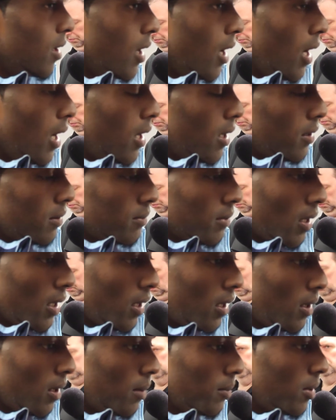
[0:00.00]

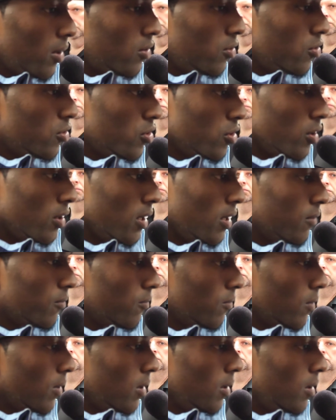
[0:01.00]
I'm not too sure.
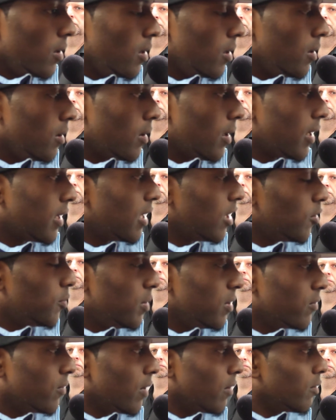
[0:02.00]
I can't
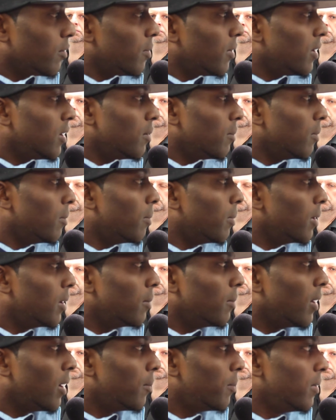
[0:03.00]
speak for everybody, but
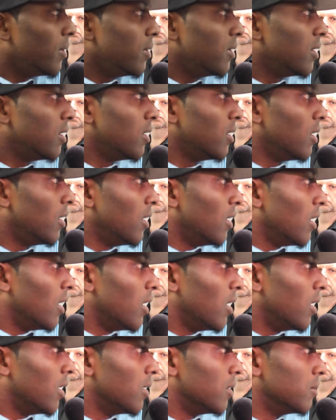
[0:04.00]
in my opinion,
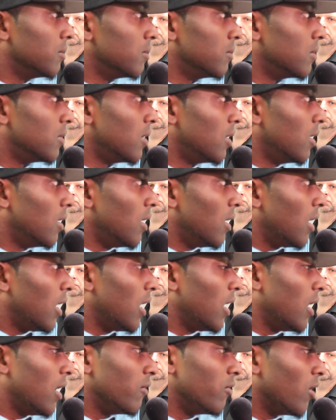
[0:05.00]

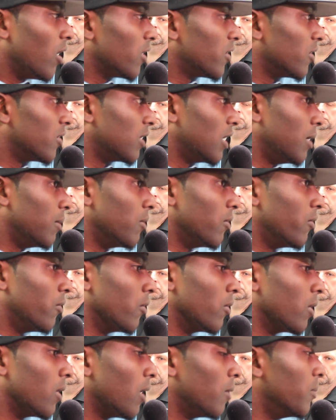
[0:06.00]
I've lost this game
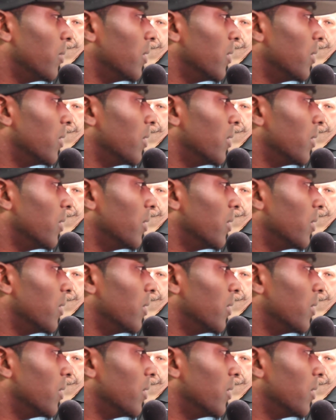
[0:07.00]
before. I've